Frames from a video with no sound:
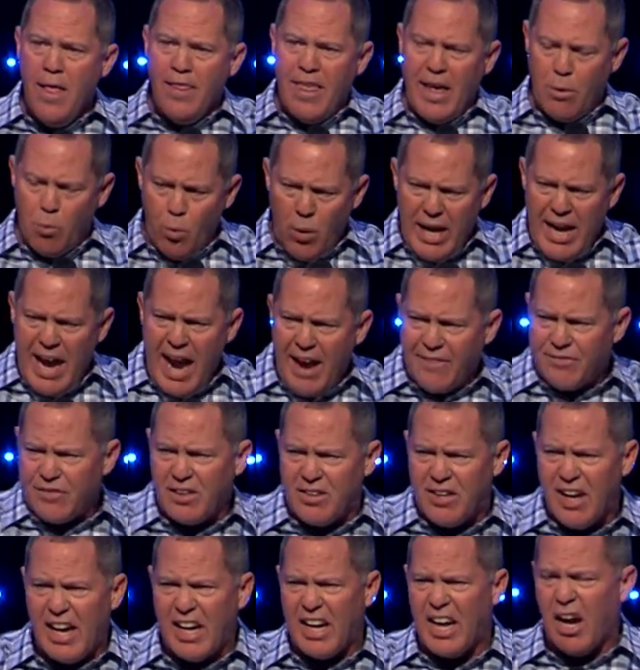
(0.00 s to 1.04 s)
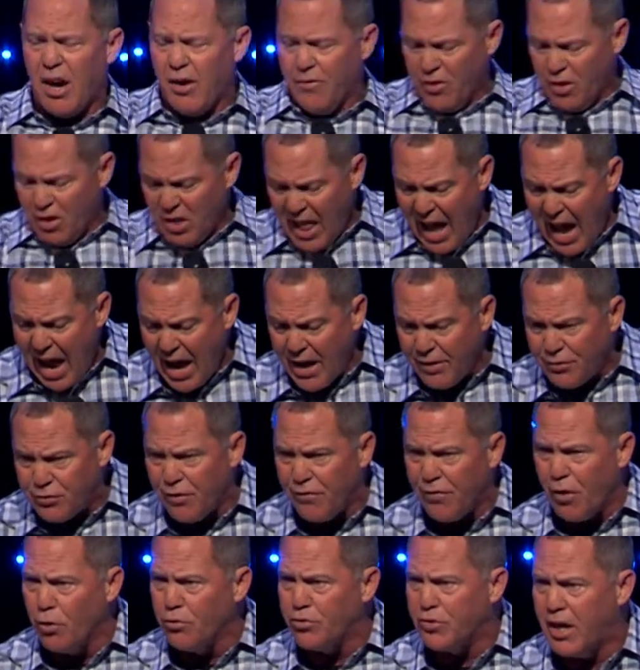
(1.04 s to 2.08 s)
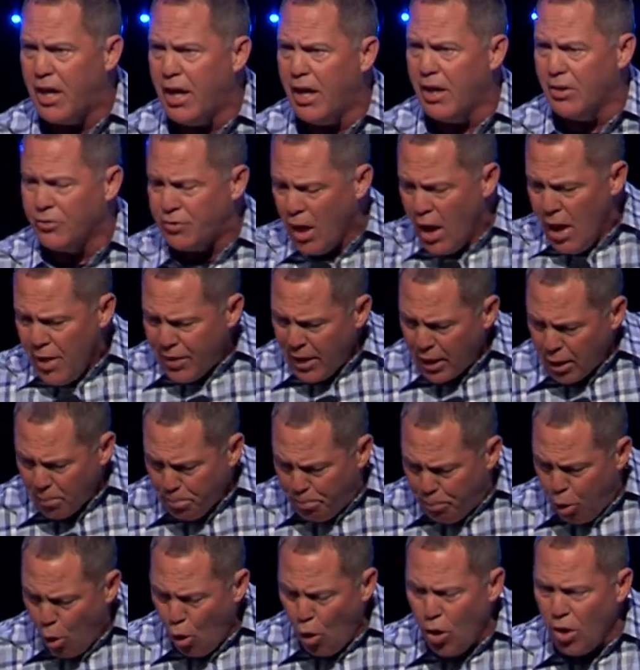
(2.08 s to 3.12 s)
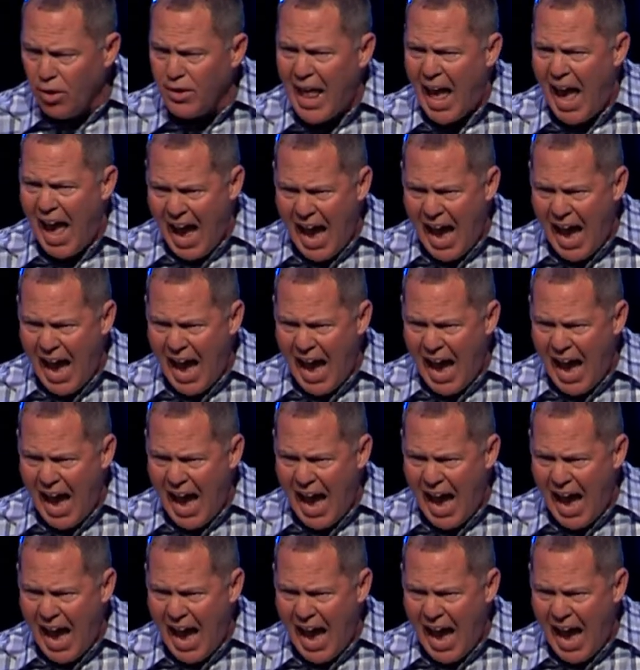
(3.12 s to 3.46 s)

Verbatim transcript: that we have to take care of the lives of those kids that are pulled